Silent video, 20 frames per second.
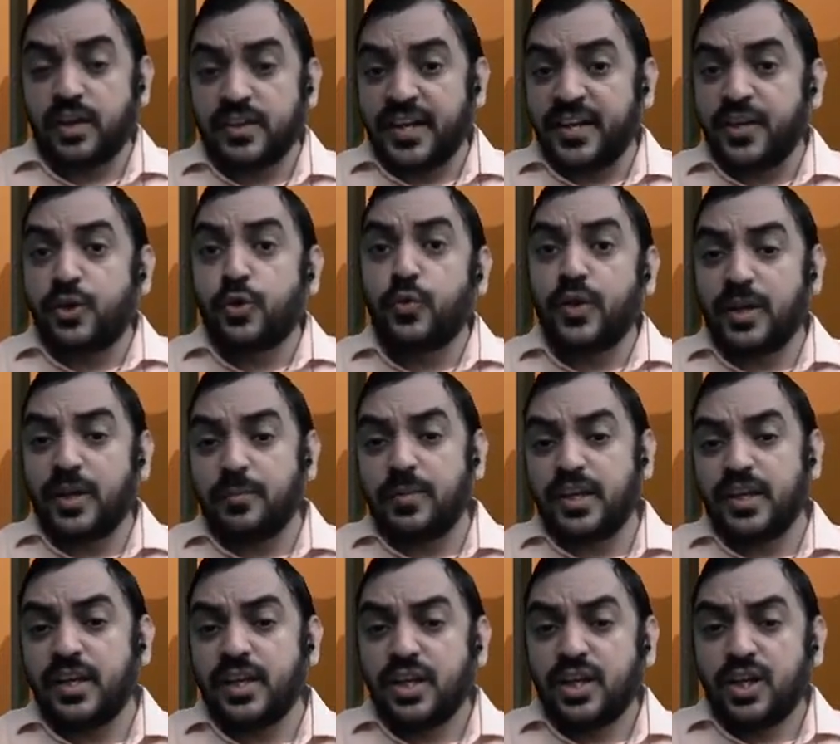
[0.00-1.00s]
Then
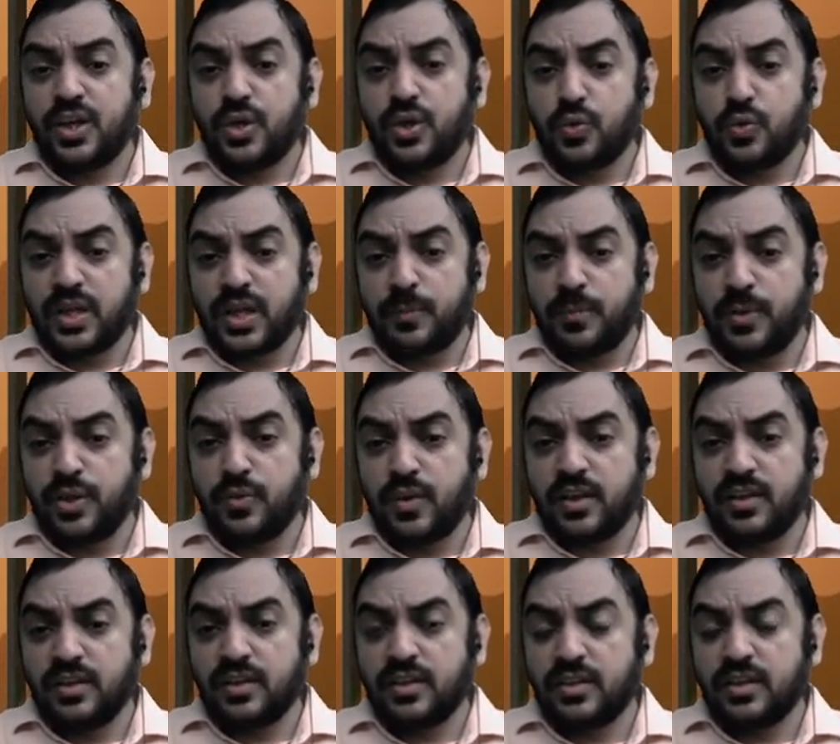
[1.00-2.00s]
2AB, 2
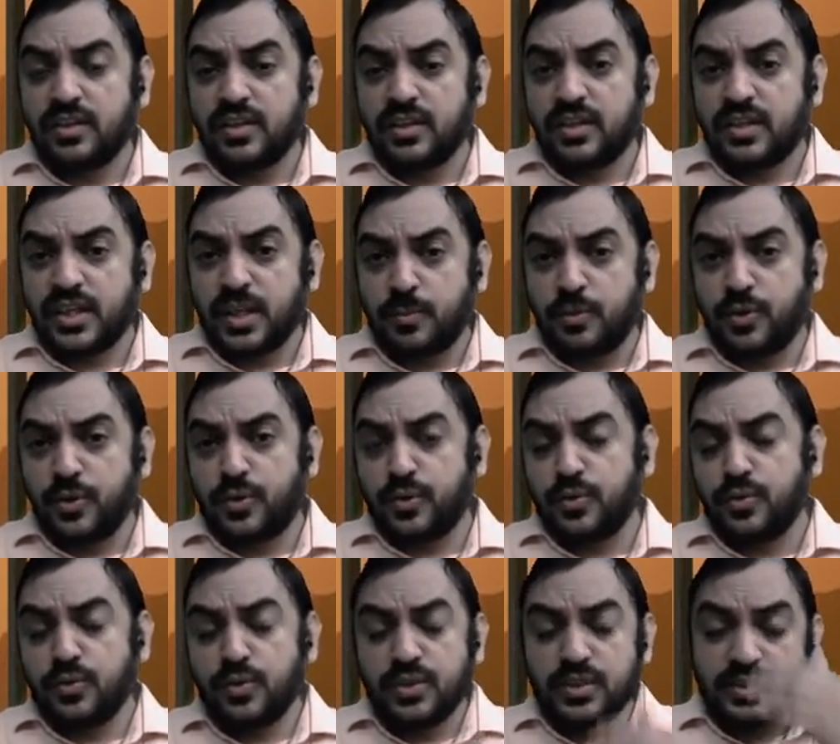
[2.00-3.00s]
W1
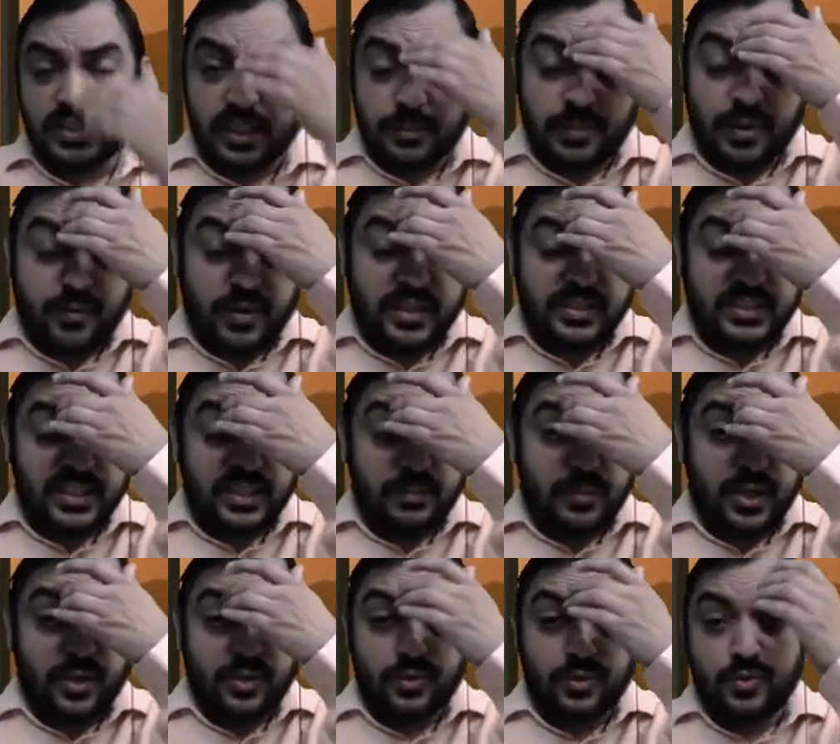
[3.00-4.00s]
W2, sigma 1
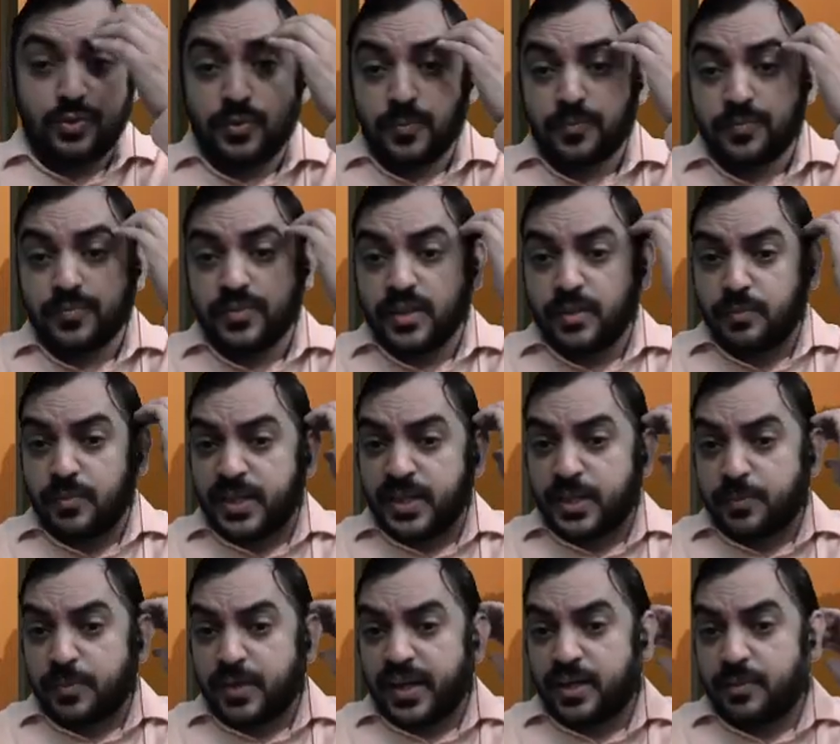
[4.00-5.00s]
sigma 2
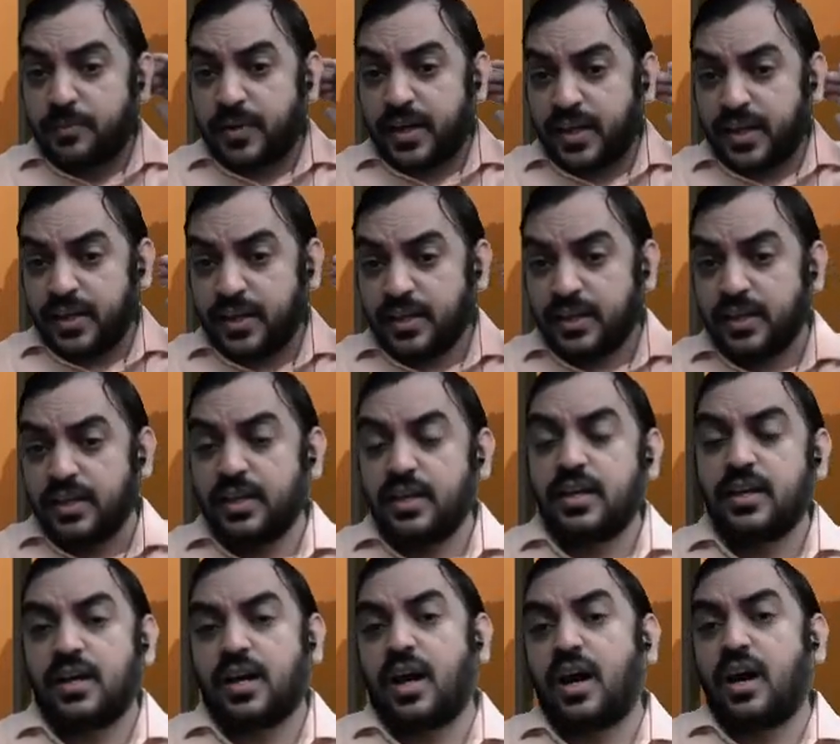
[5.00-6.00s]
multiplied by
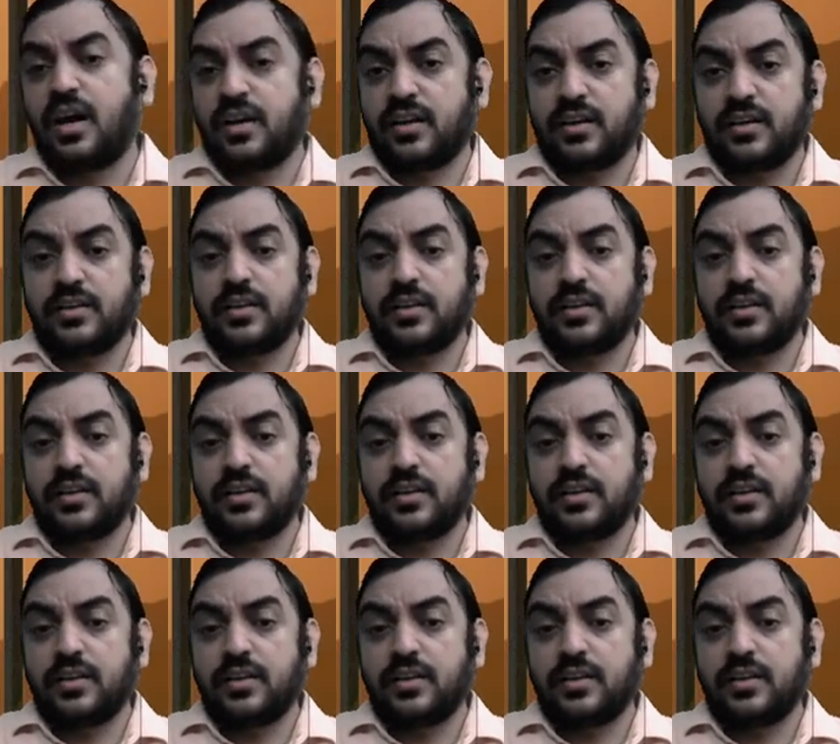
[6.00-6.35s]
R.